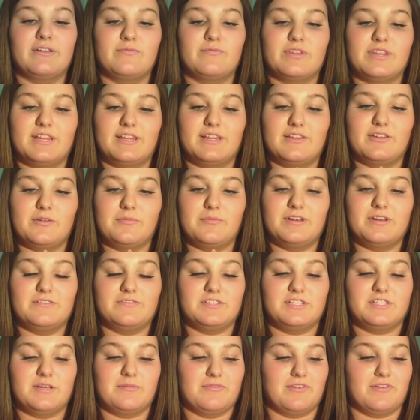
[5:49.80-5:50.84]
with a little bit of
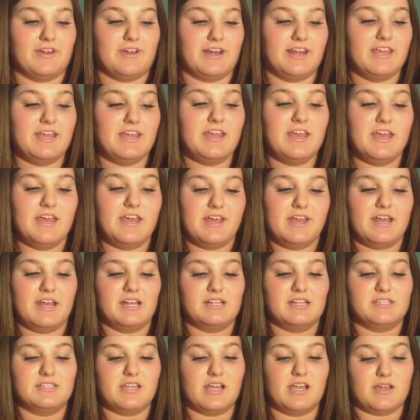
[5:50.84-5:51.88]
shimmer in it.
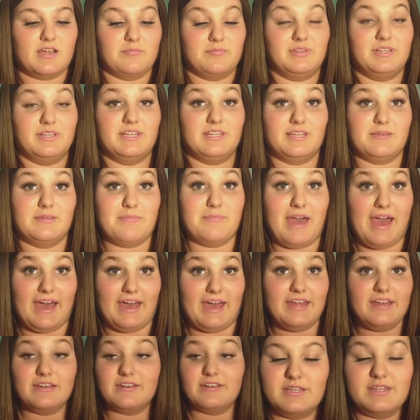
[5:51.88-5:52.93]
It's not completely
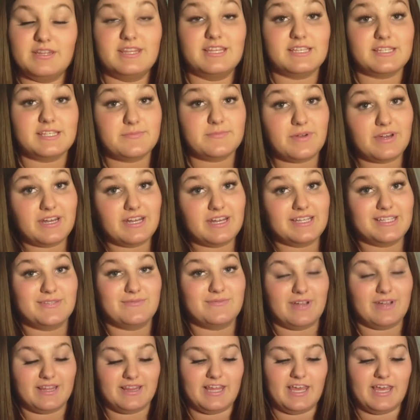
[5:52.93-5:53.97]
matte. This one
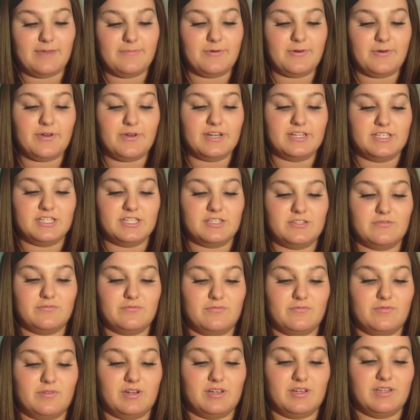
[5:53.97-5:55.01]
is Red Label, and it's just a
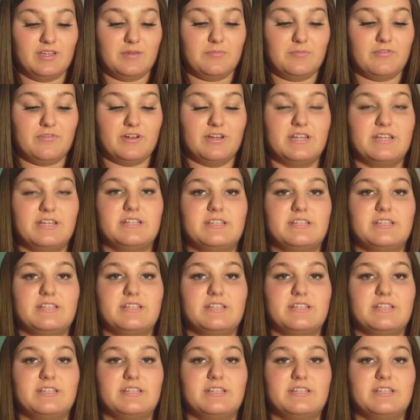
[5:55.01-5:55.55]
really pretty